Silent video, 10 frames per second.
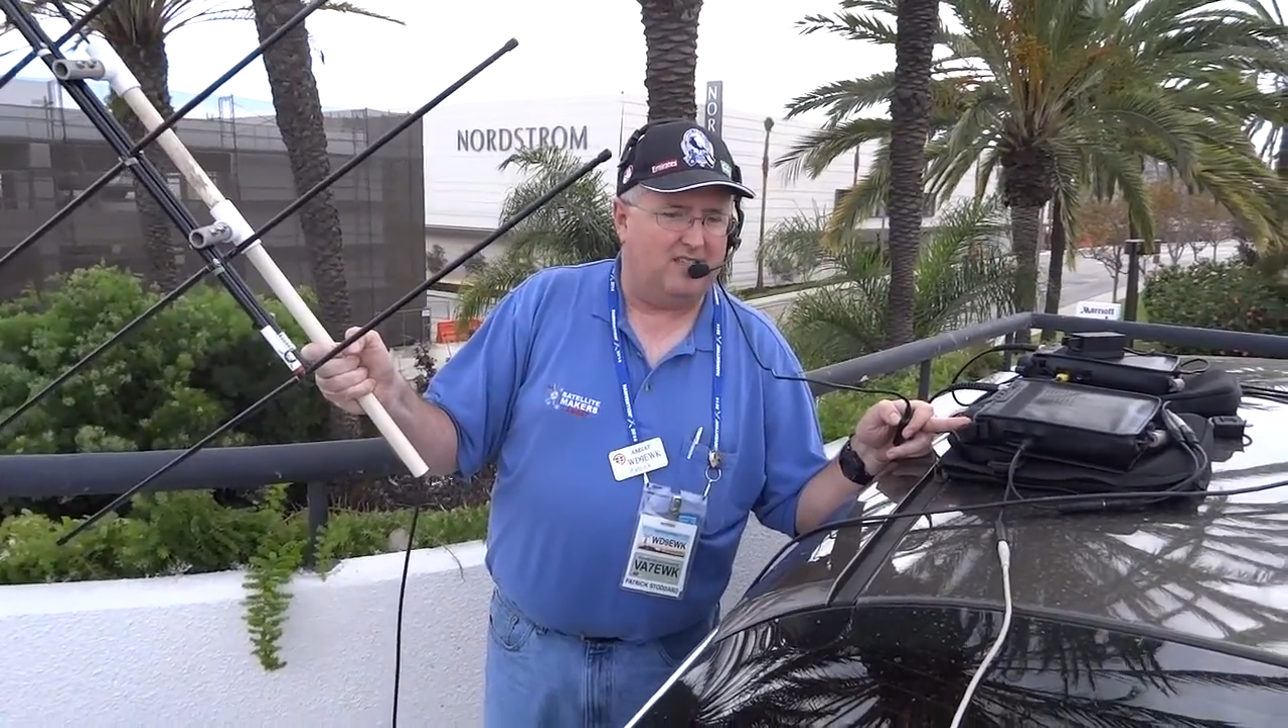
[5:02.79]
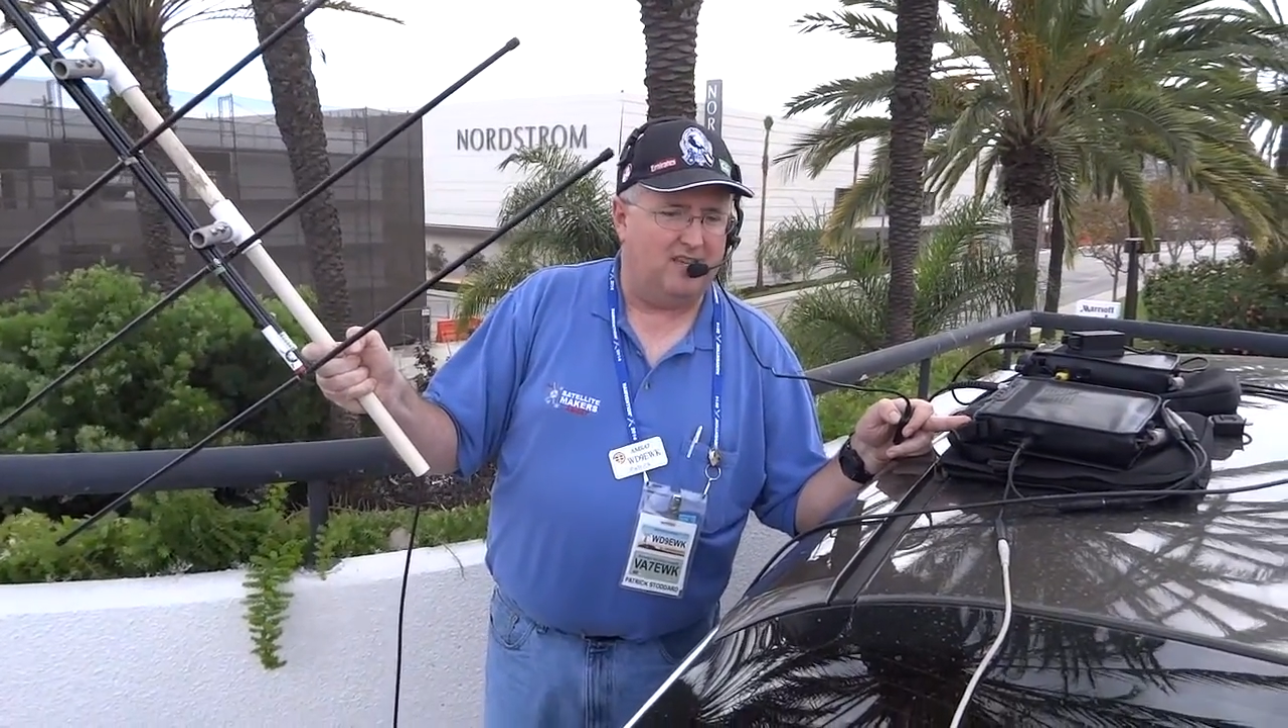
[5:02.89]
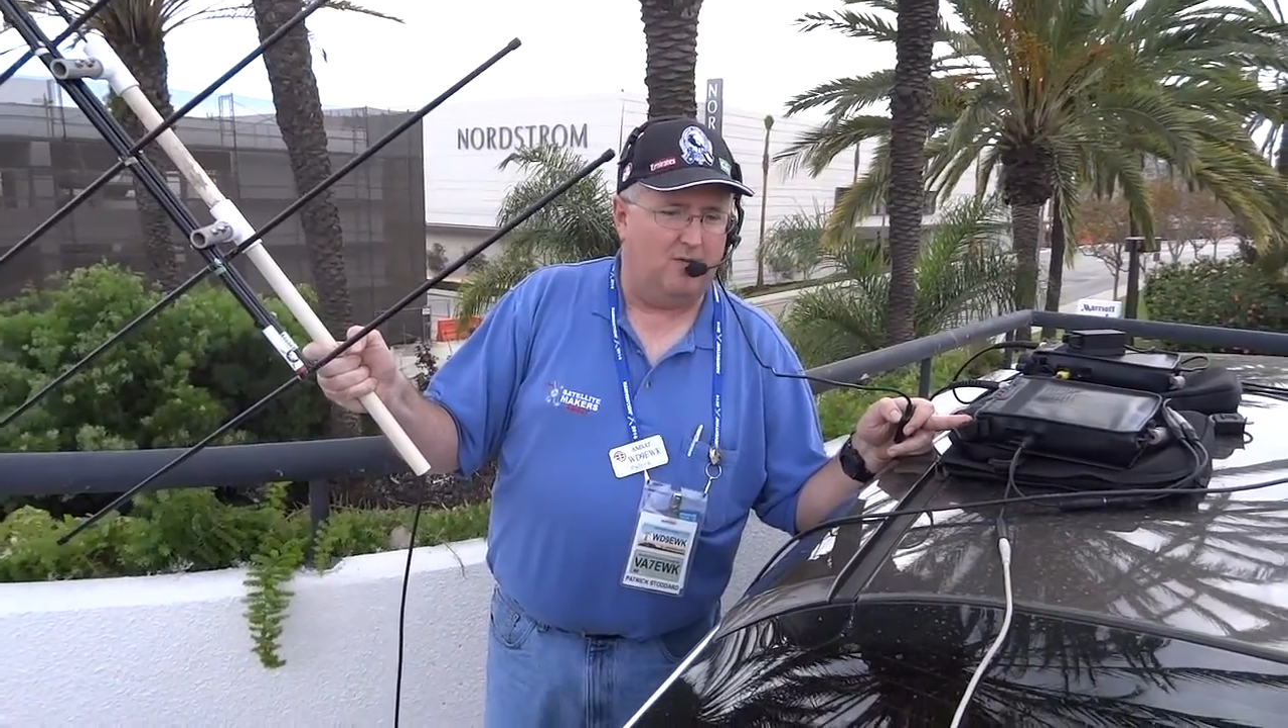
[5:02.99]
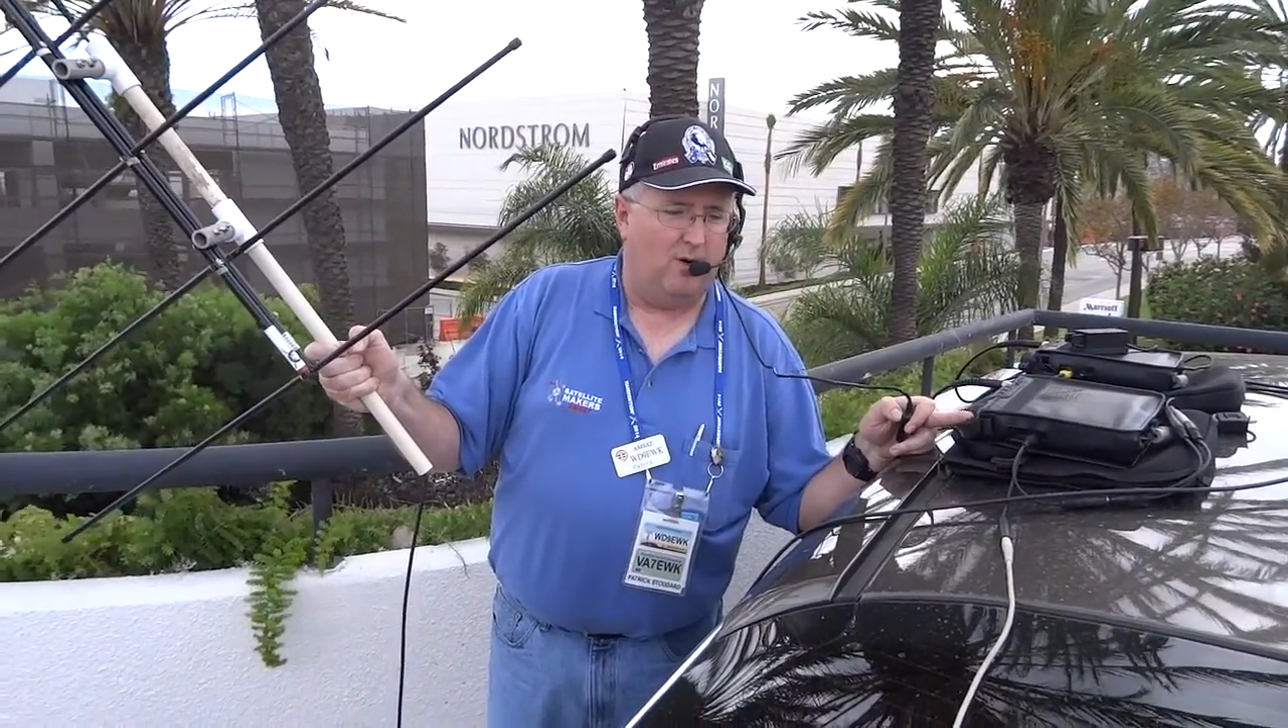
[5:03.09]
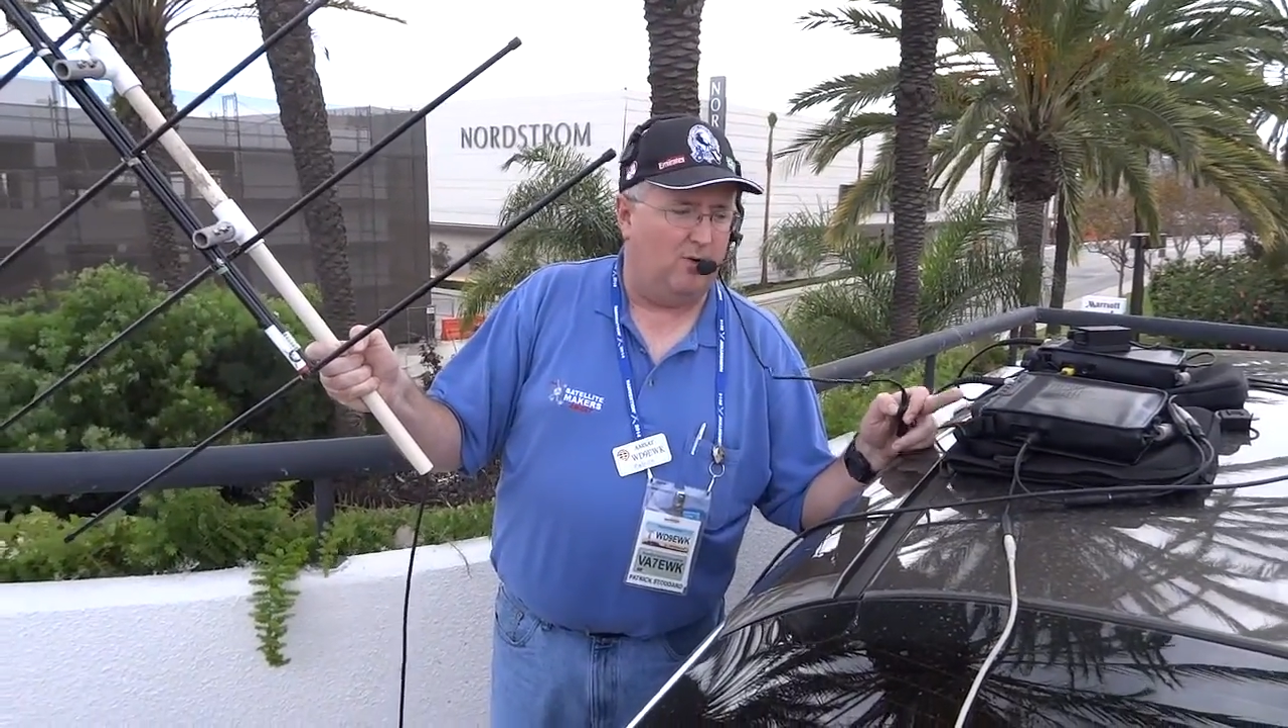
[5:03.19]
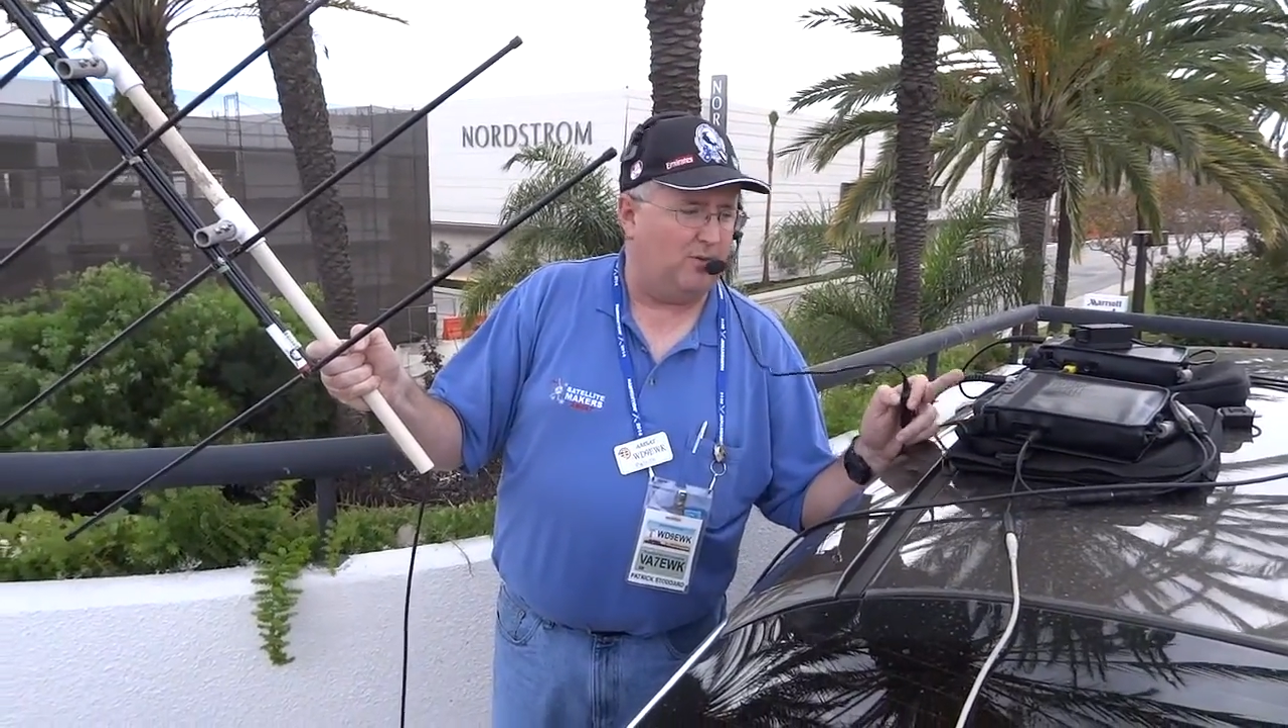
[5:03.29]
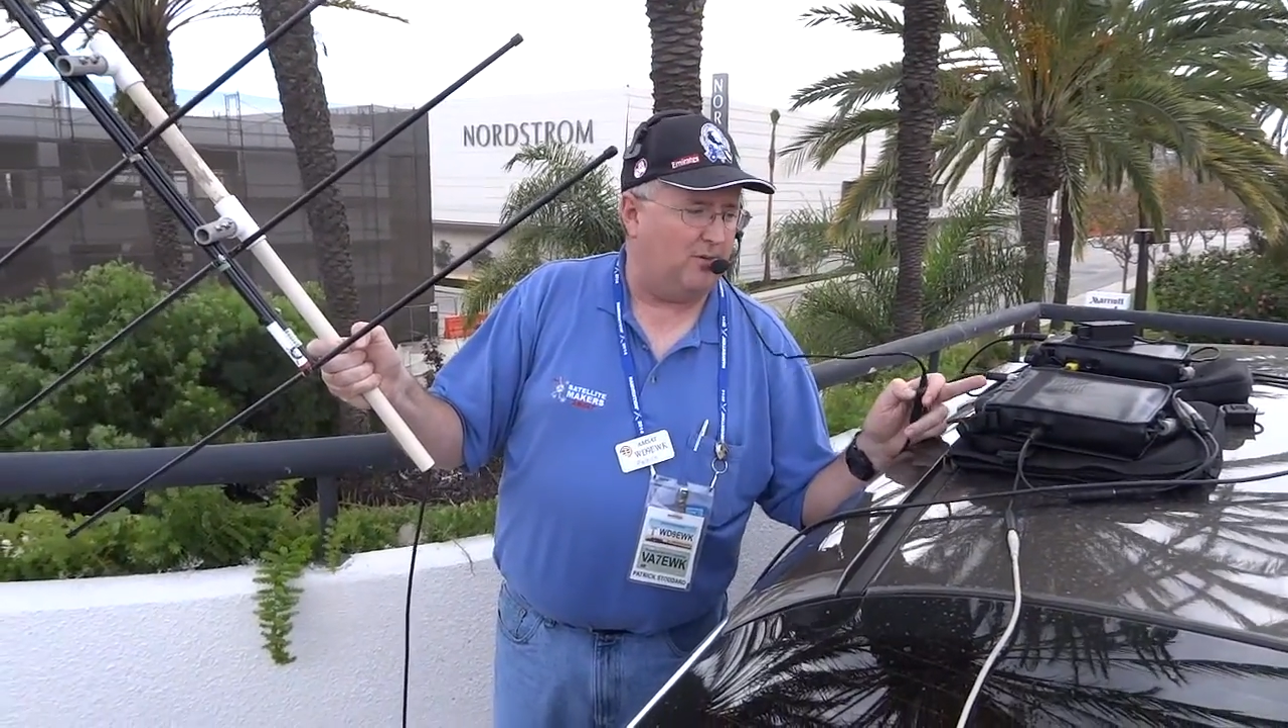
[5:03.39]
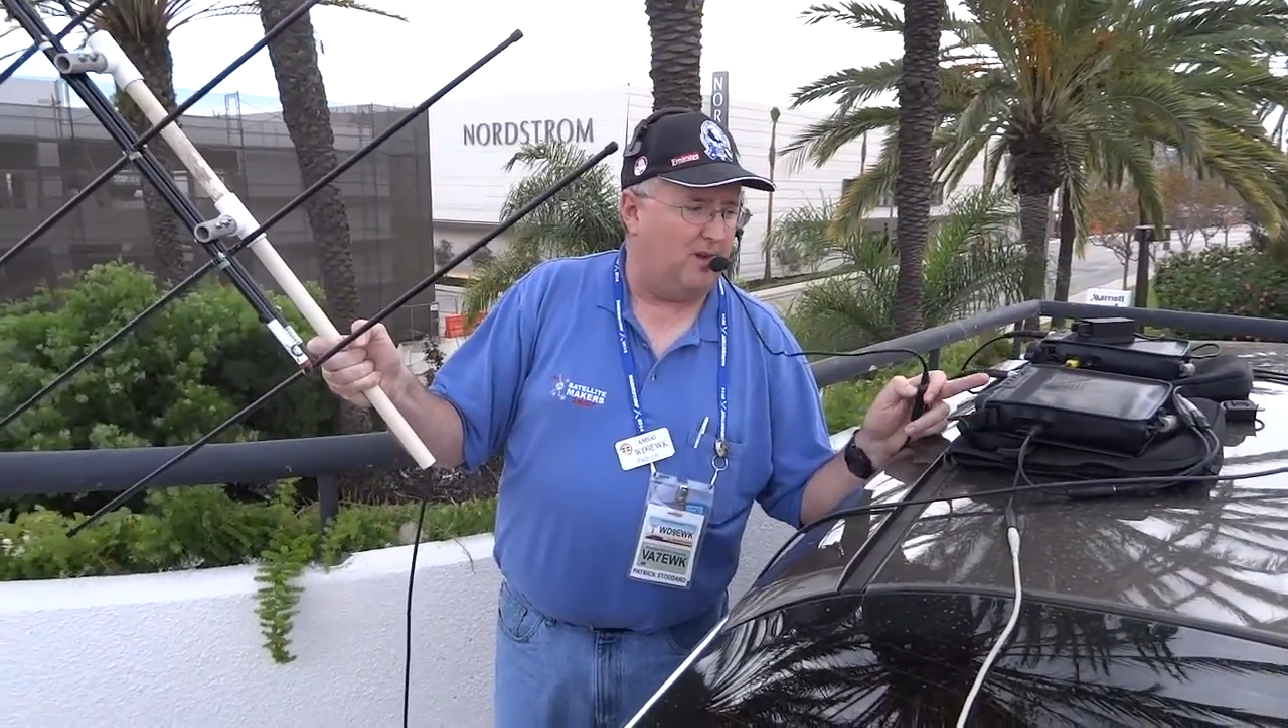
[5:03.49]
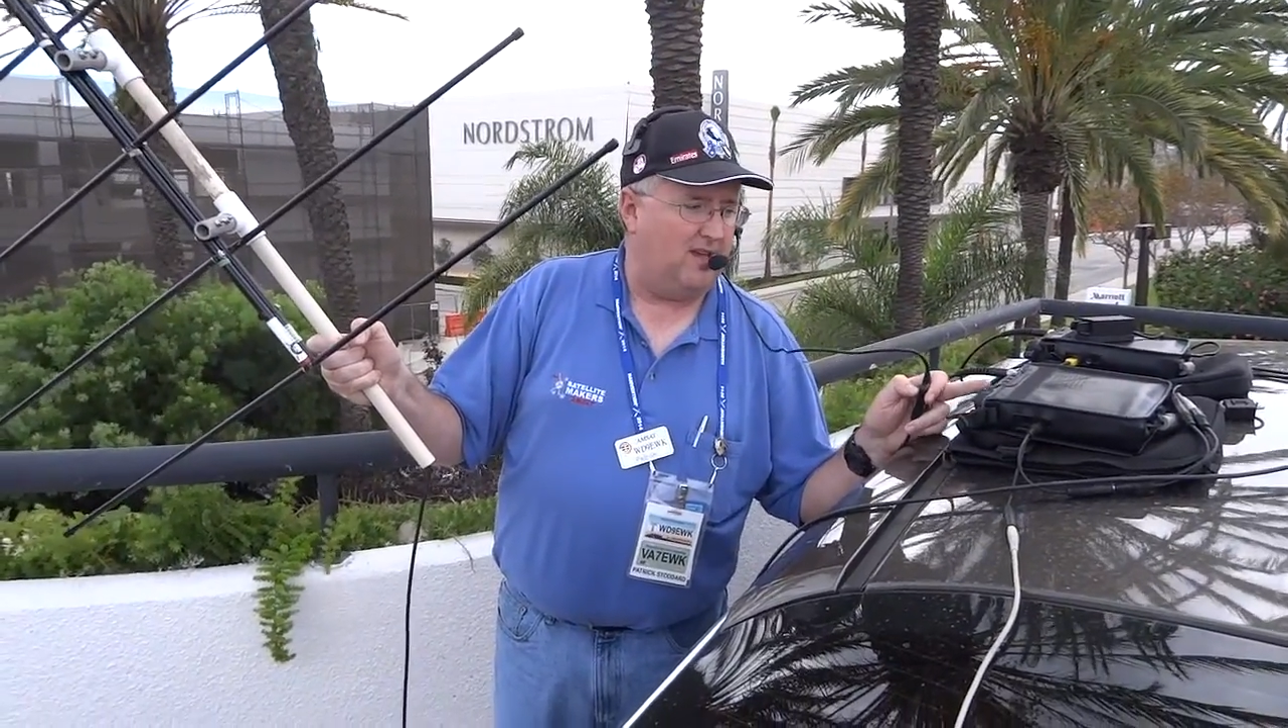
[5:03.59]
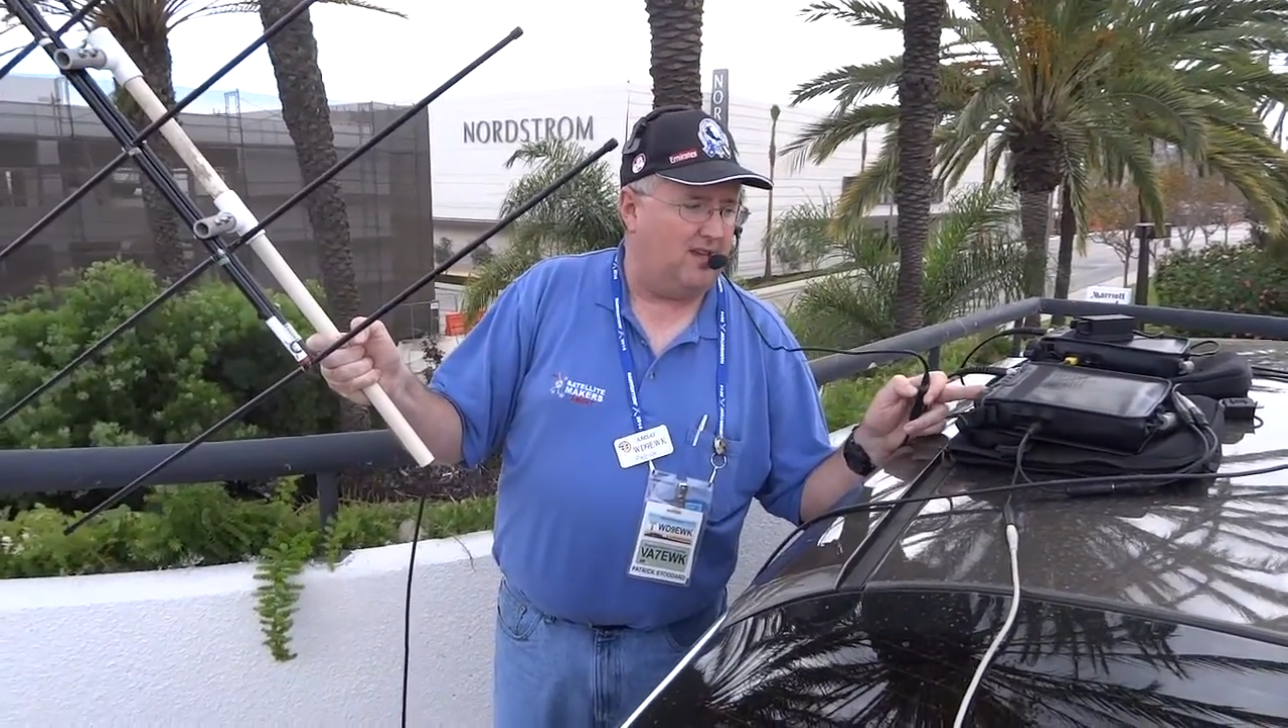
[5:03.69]

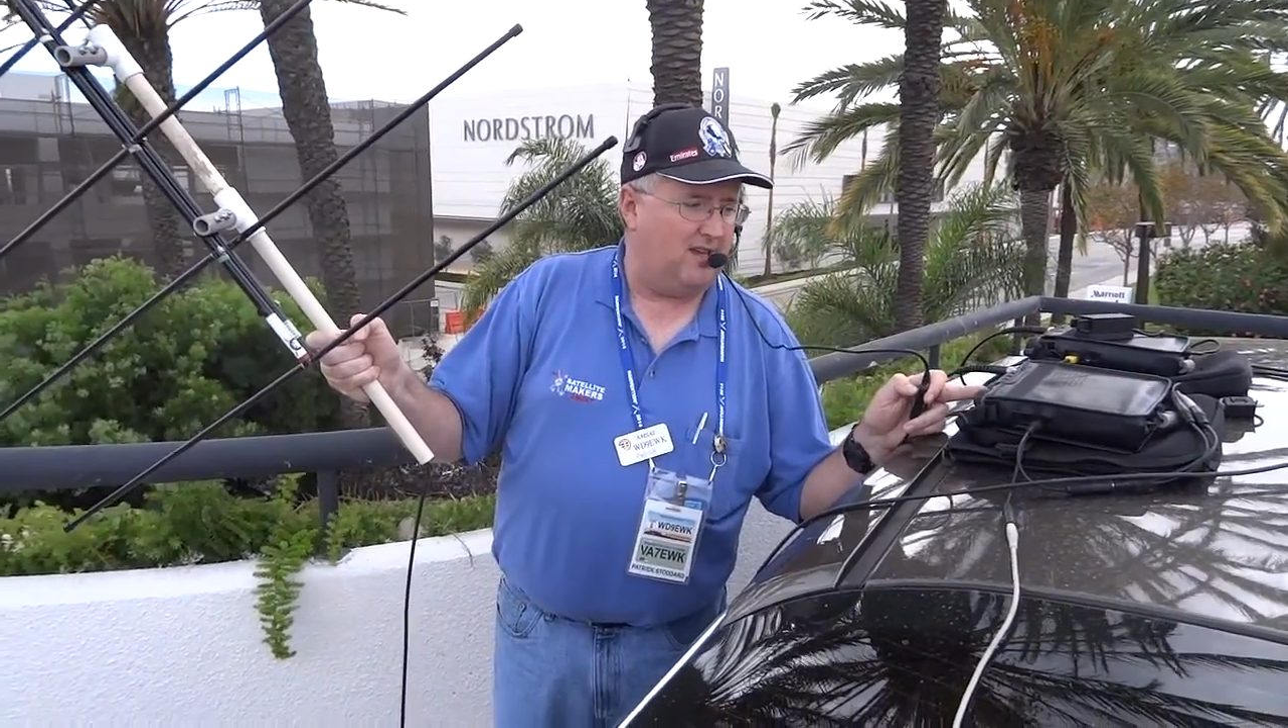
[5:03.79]
03